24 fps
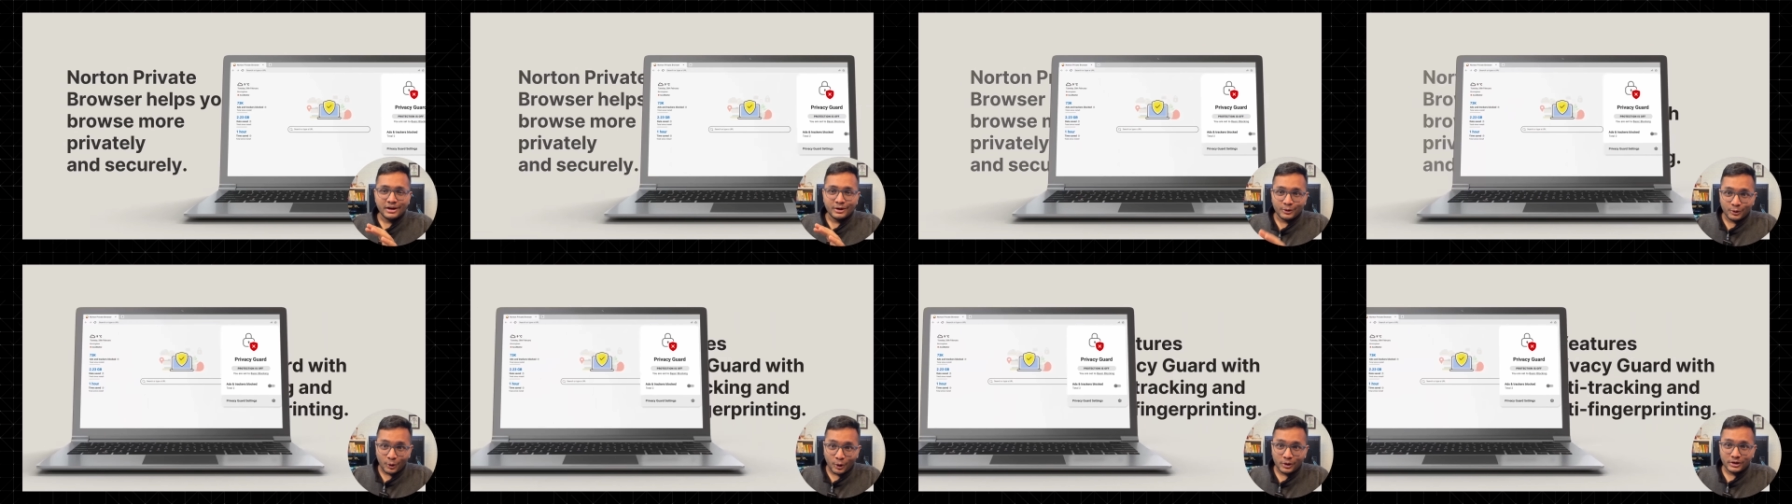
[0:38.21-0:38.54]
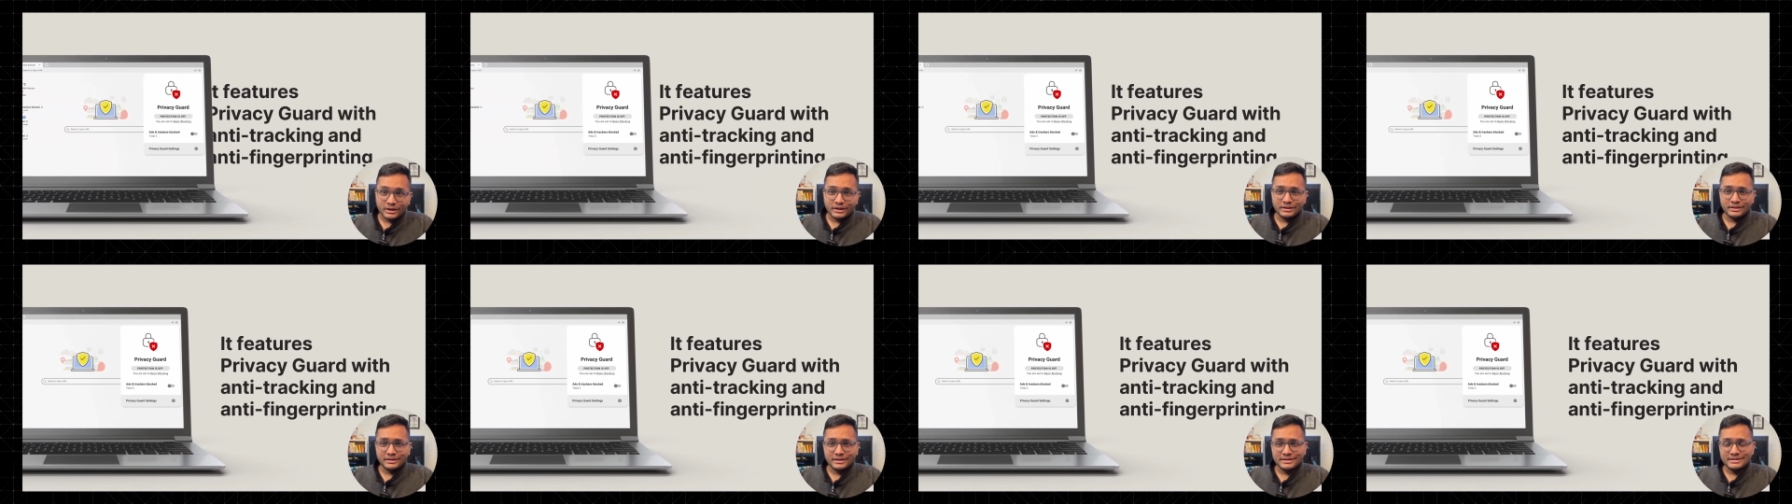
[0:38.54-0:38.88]

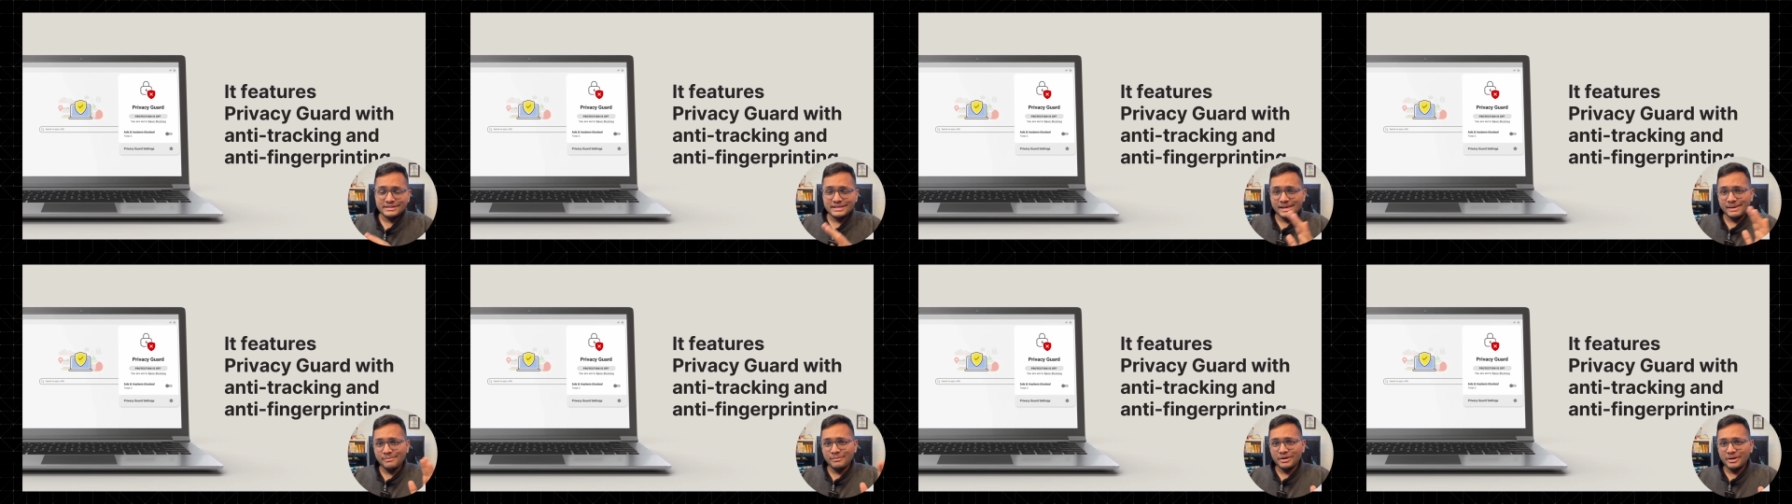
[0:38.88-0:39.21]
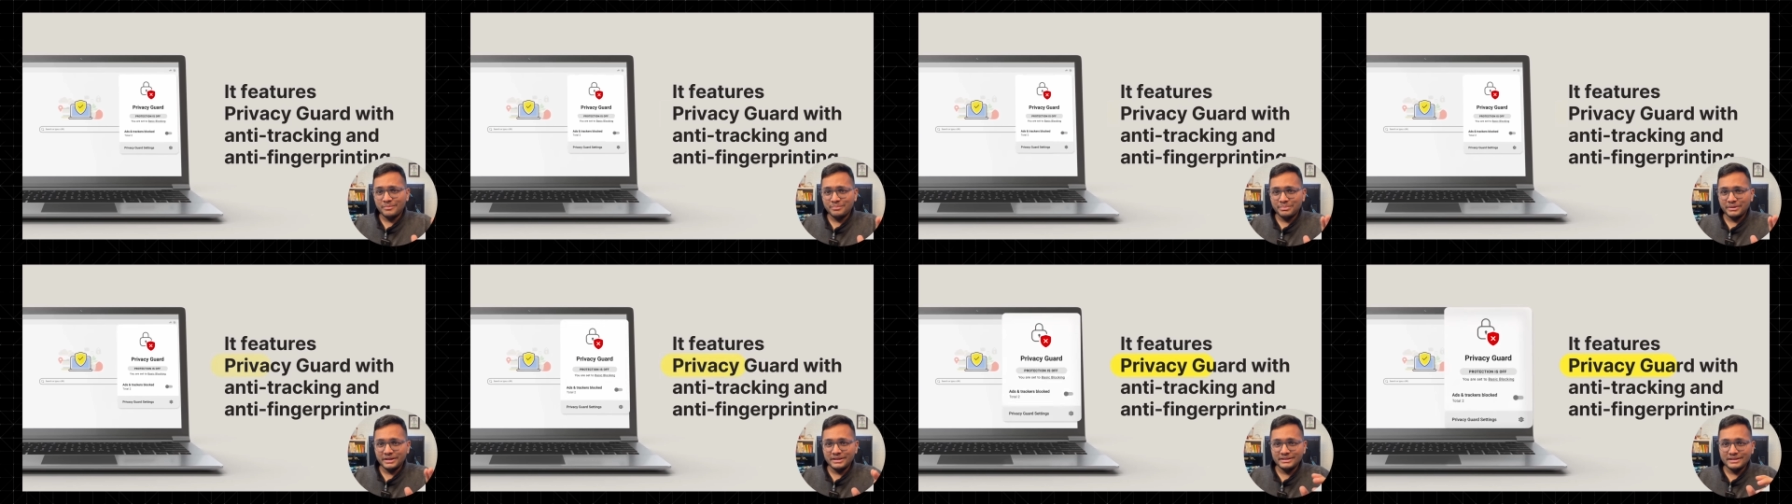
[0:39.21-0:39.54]
Norton, the same
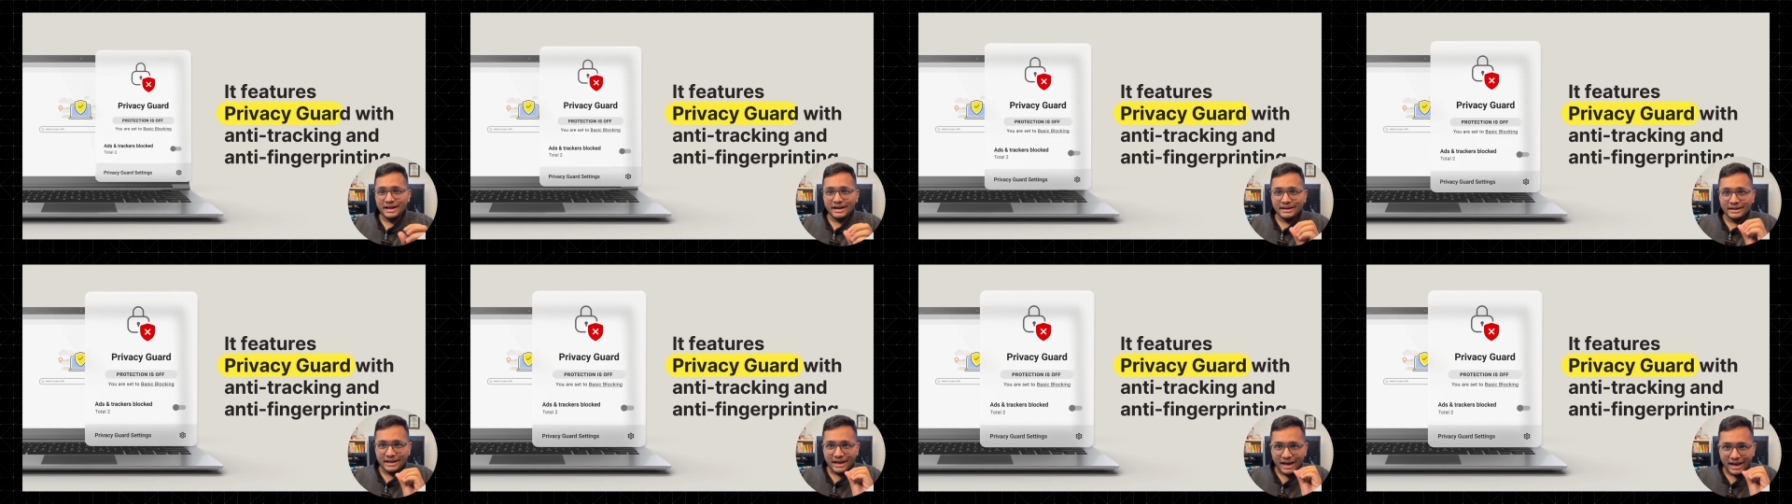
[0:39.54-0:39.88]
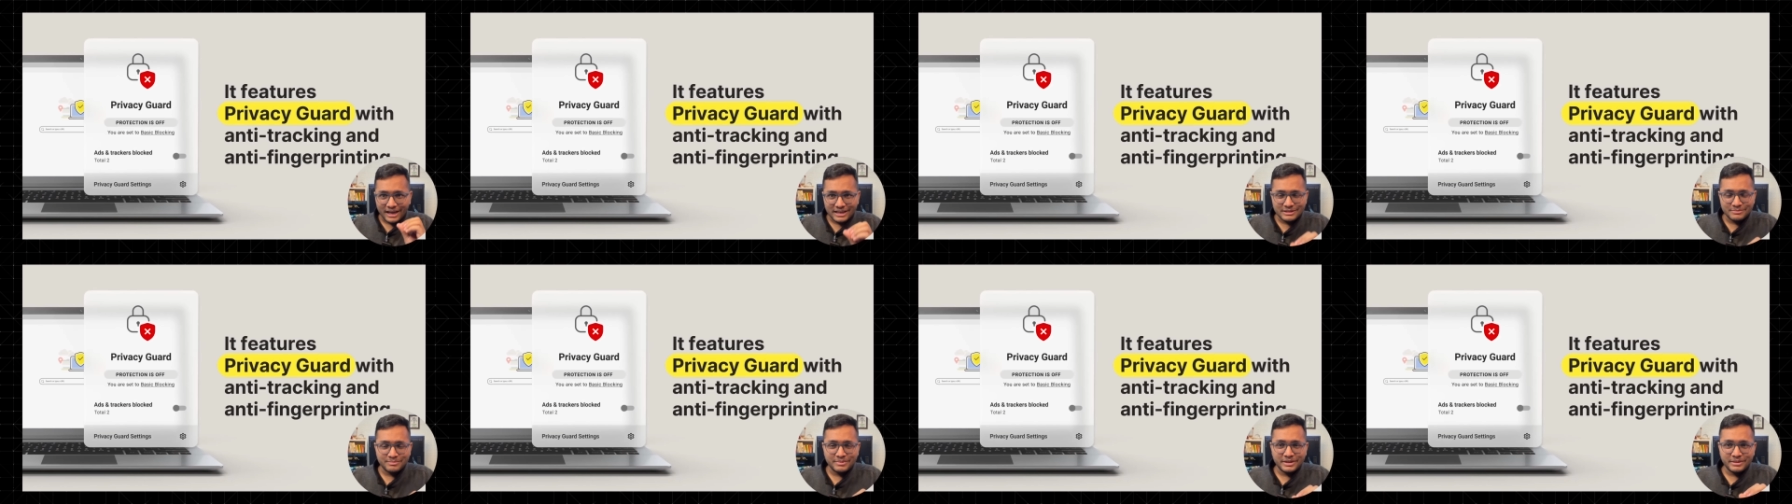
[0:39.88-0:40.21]
company that
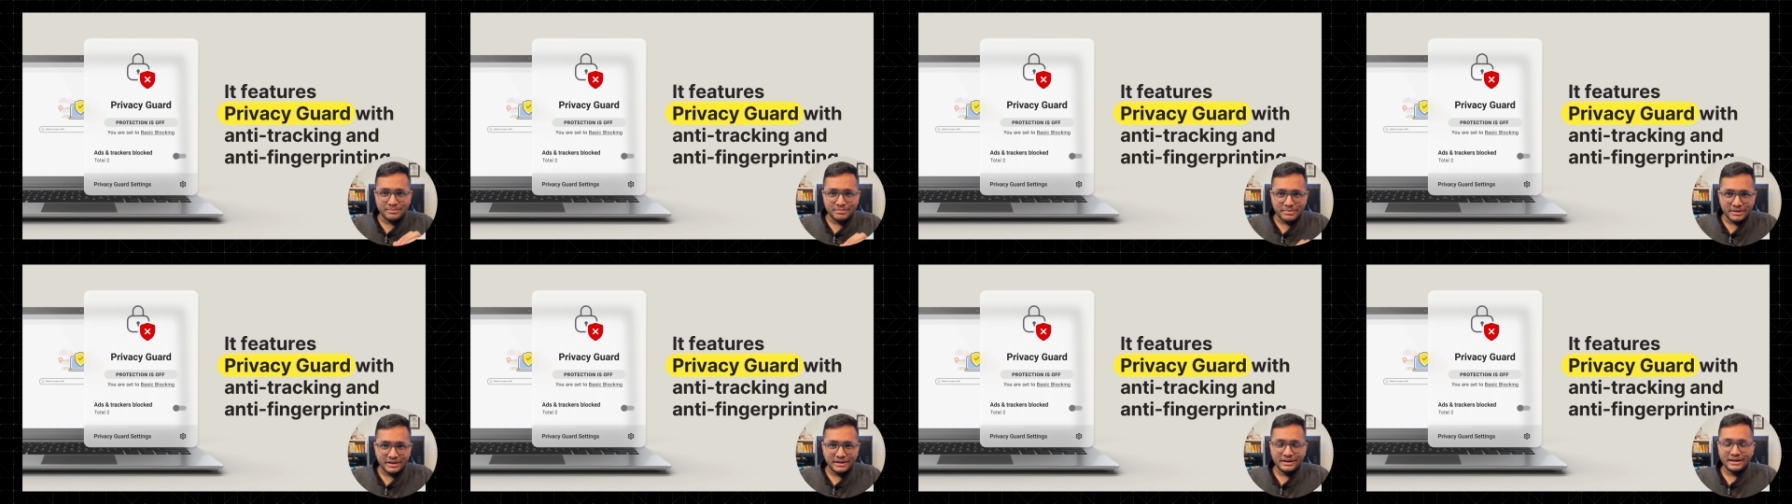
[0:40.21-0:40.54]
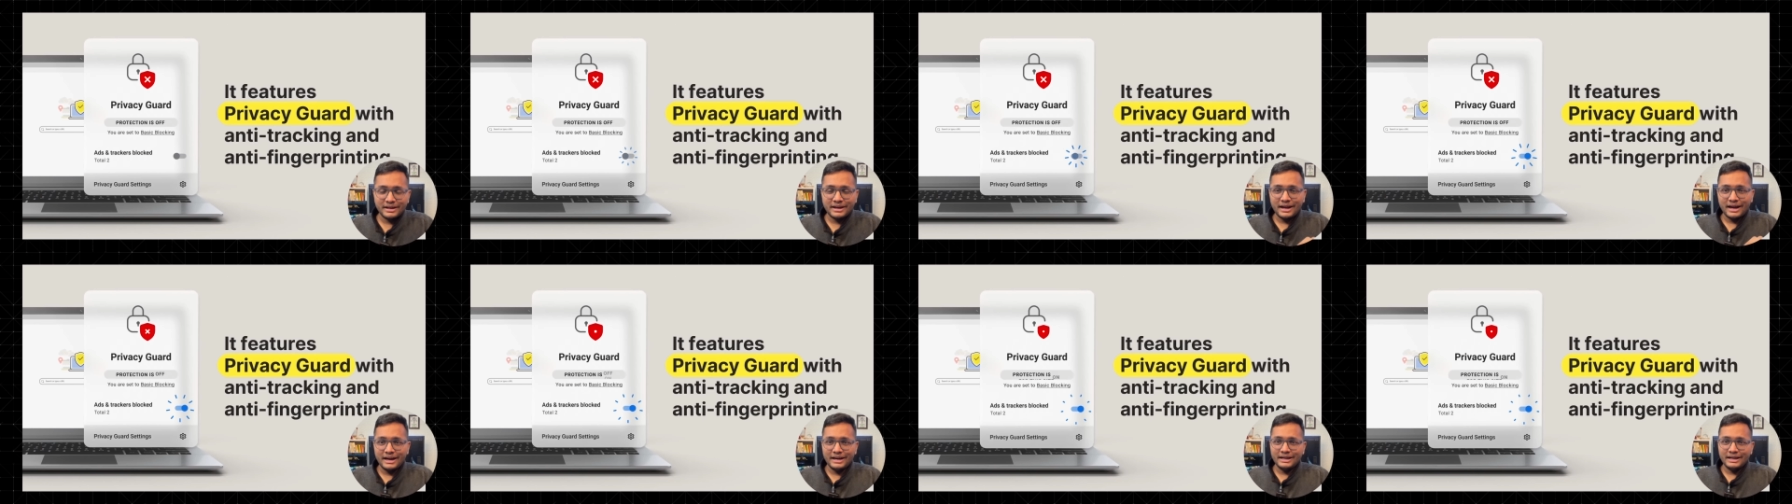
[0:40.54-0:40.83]
has been building